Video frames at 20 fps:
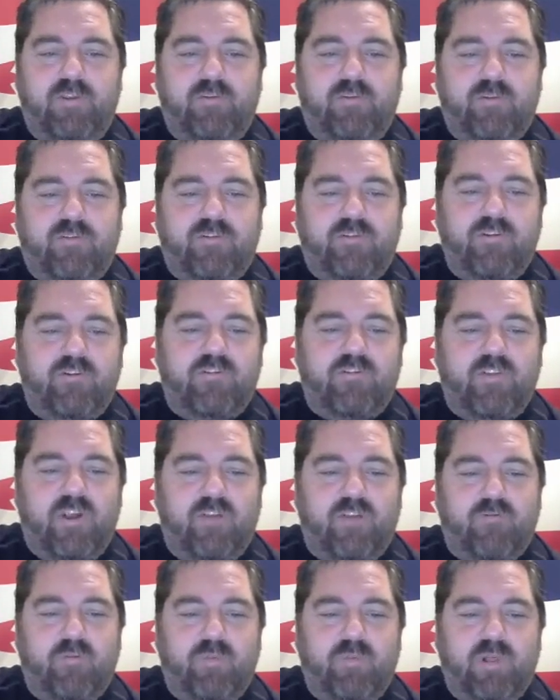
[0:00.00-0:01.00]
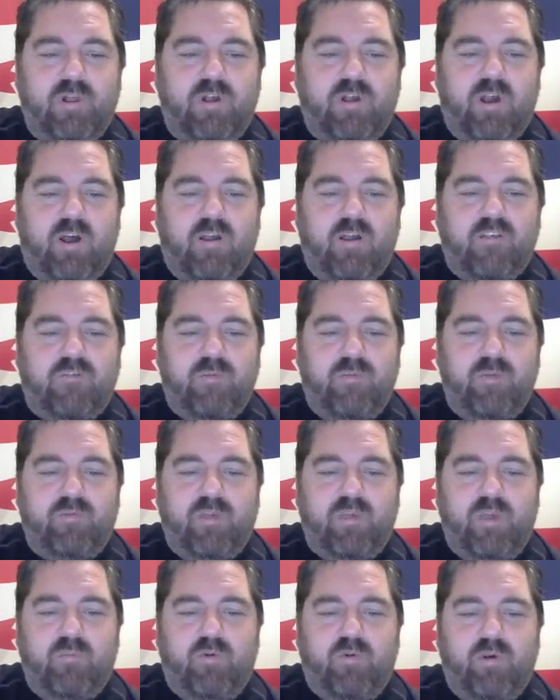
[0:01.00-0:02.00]
do a search there for Bill Cosby
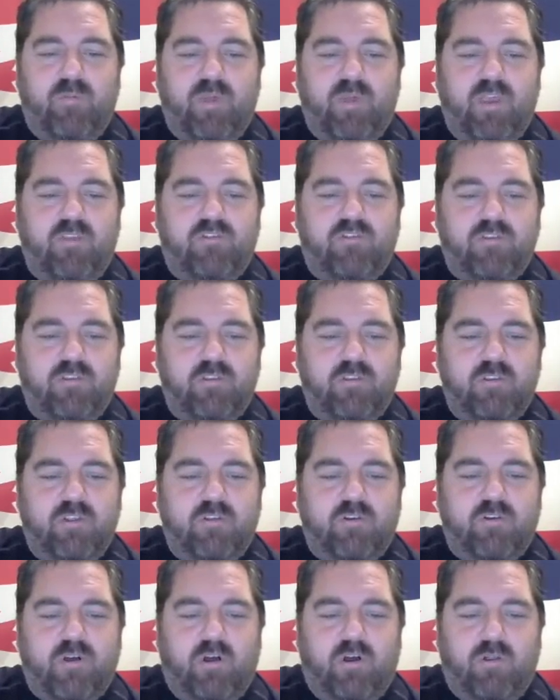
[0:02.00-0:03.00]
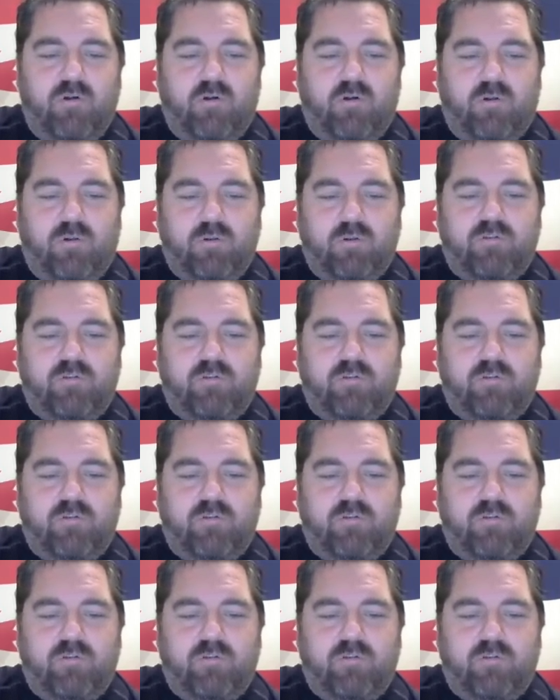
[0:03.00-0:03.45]
Playboy Mansion, they're all old